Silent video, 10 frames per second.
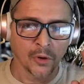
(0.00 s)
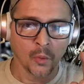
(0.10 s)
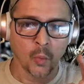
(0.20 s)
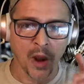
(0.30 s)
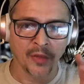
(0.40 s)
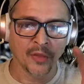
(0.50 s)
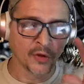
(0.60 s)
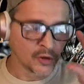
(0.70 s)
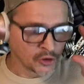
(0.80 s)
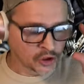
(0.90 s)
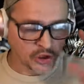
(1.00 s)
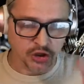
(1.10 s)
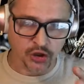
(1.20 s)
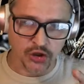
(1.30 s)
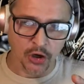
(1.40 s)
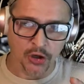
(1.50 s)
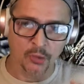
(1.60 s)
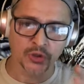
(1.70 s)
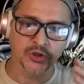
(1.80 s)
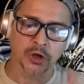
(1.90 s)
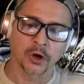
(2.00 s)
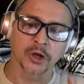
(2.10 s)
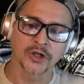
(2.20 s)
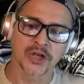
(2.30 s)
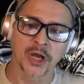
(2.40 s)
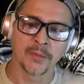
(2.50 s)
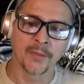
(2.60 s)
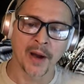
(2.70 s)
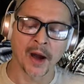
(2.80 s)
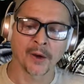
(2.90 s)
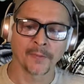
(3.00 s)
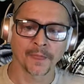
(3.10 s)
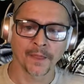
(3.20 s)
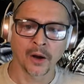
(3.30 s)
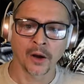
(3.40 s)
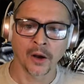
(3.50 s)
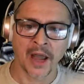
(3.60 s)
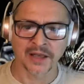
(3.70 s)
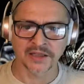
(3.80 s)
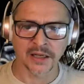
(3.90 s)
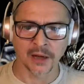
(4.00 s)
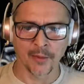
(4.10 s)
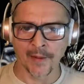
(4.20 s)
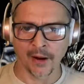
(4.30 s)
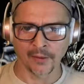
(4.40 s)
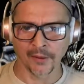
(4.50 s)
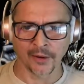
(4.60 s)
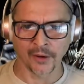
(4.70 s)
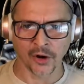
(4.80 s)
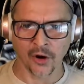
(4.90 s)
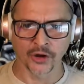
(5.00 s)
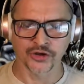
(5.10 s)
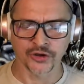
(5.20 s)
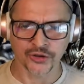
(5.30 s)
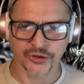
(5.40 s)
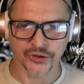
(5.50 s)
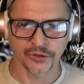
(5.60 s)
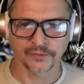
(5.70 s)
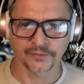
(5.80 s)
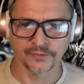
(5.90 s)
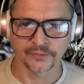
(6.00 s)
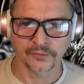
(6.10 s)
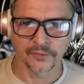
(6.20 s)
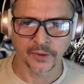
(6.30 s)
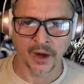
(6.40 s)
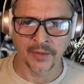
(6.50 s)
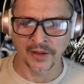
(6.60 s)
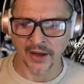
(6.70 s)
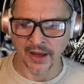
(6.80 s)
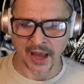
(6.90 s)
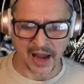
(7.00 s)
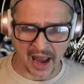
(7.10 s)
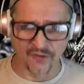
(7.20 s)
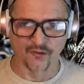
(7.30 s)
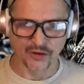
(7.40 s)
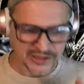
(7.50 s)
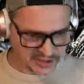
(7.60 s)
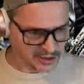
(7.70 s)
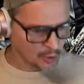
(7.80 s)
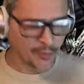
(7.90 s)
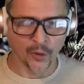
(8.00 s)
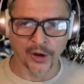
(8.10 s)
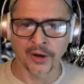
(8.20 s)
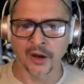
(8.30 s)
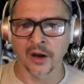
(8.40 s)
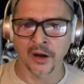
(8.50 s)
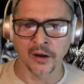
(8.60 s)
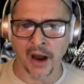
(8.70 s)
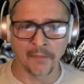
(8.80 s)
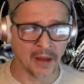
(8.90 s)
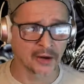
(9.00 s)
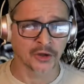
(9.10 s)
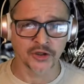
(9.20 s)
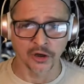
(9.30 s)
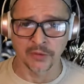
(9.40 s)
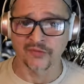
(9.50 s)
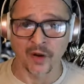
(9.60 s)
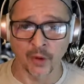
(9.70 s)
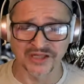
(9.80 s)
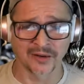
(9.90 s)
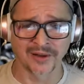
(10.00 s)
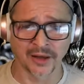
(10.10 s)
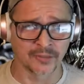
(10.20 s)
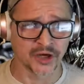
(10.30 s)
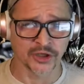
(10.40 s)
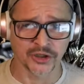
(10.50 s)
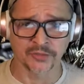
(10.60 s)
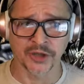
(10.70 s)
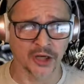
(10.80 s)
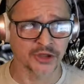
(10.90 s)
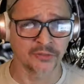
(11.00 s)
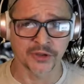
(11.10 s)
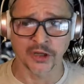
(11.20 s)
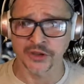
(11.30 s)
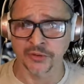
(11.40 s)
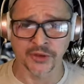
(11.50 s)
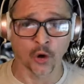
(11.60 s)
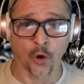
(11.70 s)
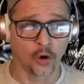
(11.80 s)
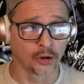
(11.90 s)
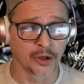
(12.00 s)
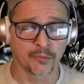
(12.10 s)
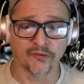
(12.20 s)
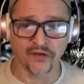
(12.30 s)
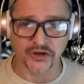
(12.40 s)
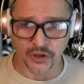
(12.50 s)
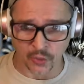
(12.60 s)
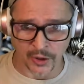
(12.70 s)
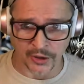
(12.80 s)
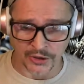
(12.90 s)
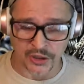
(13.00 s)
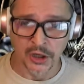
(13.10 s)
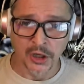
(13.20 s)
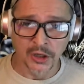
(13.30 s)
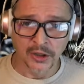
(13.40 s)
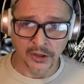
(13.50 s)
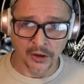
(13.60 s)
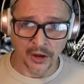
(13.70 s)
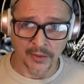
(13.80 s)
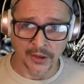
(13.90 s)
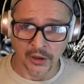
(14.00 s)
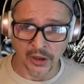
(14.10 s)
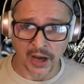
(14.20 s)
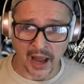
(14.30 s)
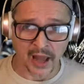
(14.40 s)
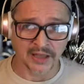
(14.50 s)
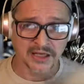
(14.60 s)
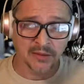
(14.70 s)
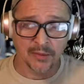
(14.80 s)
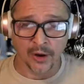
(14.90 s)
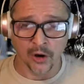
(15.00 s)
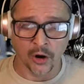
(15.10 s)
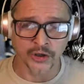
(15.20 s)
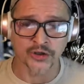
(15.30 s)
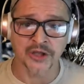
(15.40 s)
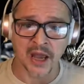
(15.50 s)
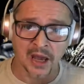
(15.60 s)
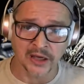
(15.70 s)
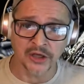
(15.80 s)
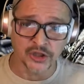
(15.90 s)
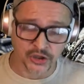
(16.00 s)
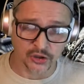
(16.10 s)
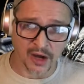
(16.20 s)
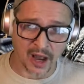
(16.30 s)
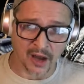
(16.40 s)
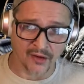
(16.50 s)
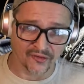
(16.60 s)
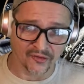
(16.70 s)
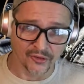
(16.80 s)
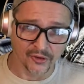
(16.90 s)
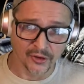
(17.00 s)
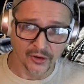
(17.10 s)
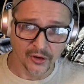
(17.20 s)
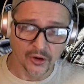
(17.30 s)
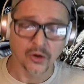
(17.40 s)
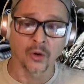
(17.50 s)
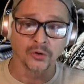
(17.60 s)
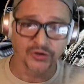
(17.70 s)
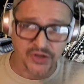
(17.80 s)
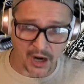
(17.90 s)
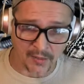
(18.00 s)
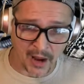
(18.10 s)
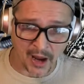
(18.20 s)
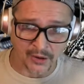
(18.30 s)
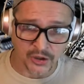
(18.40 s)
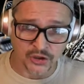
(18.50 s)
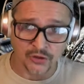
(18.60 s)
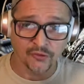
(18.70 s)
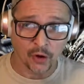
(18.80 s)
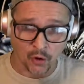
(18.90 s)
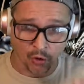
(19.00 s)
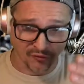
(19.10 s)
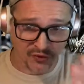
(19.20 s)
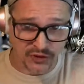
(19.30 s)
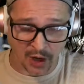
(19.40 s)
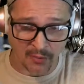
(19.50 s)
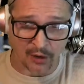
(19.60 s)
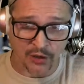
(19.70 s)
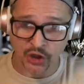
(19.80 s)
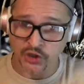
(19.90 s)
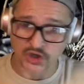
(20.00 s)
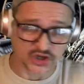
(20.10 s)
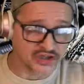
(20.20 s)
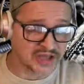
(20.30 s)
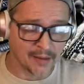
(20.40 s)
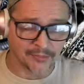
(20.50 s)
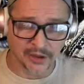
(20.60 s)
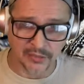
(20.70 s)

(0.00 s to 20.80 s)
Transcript: when the district attorney was talking to him about uh, asking him about uh, cartridges. I mean, like at every single point in there, I'm not an attorney, but if I was, I'd be like, objection, objection, objection, objection. Call in a professional witness. You know what I mean? You're going to ask him about cartridges, and he should have called a timeout. He should have called for a sidebar. The judge just stopped it